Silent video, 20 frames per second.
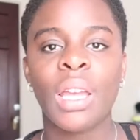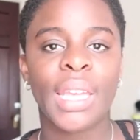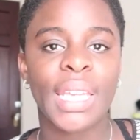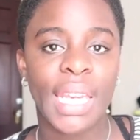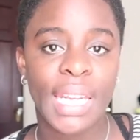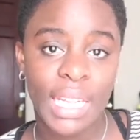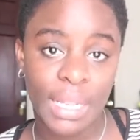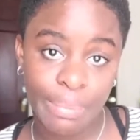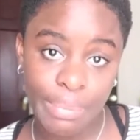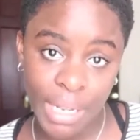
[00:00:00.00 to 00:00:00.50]

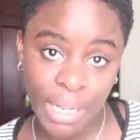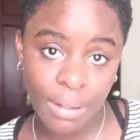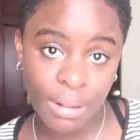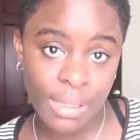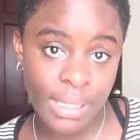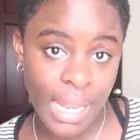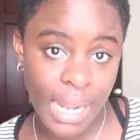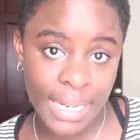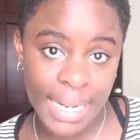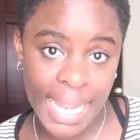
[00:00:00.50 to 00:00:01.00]
Eating
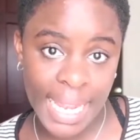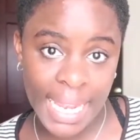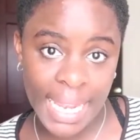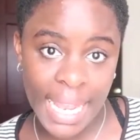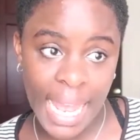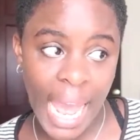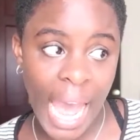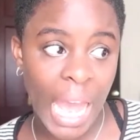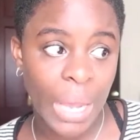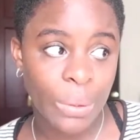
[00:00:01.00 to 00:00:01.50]
pickles at
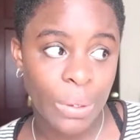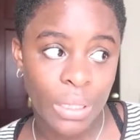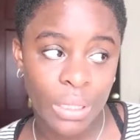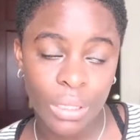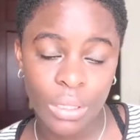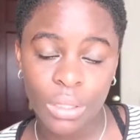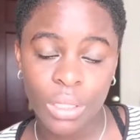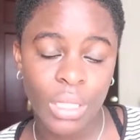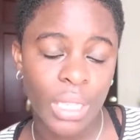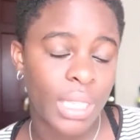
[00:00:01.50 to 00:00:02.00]
night. I will
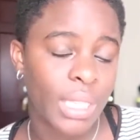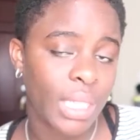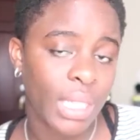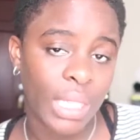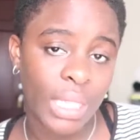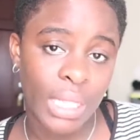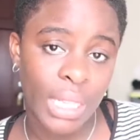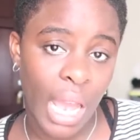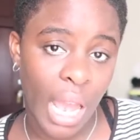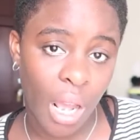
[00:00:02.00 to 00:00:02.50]
literally
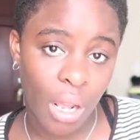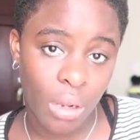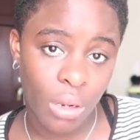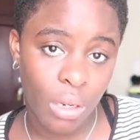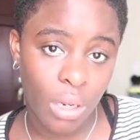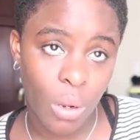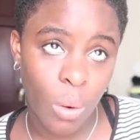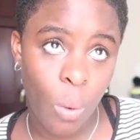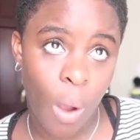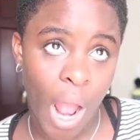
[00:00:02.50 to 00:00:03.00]
sit down
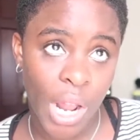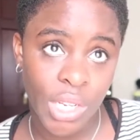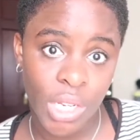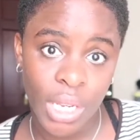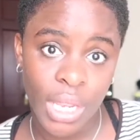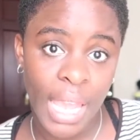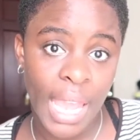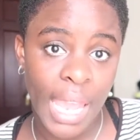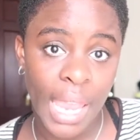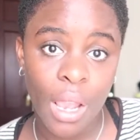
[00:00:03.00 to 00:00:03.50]

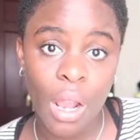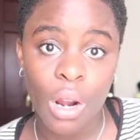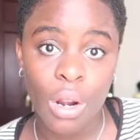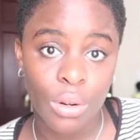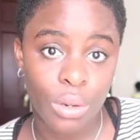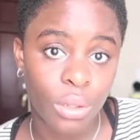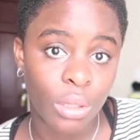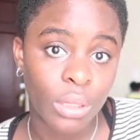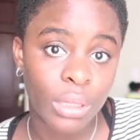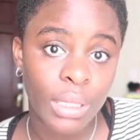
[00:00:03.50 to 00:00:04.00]
watching Hey
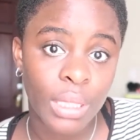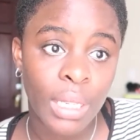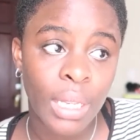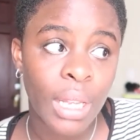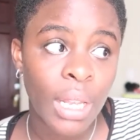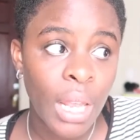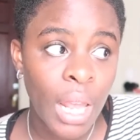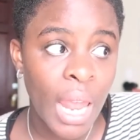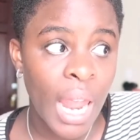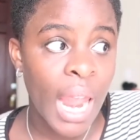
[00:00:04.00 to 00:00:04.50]
Arnold
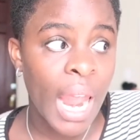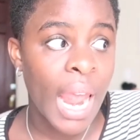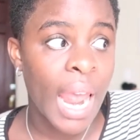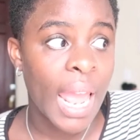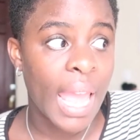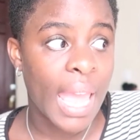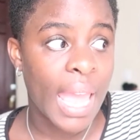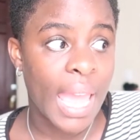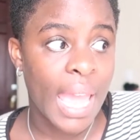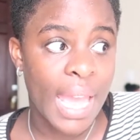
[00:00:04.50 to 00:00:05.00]

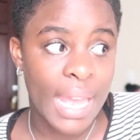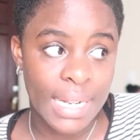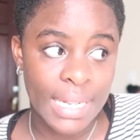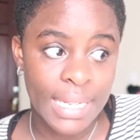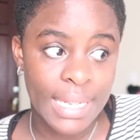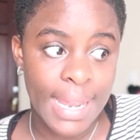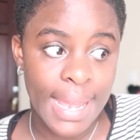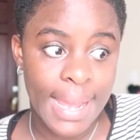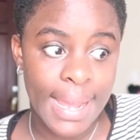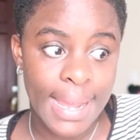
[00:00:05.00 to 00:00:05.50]

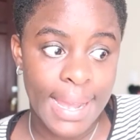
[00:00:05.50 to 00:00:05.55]
and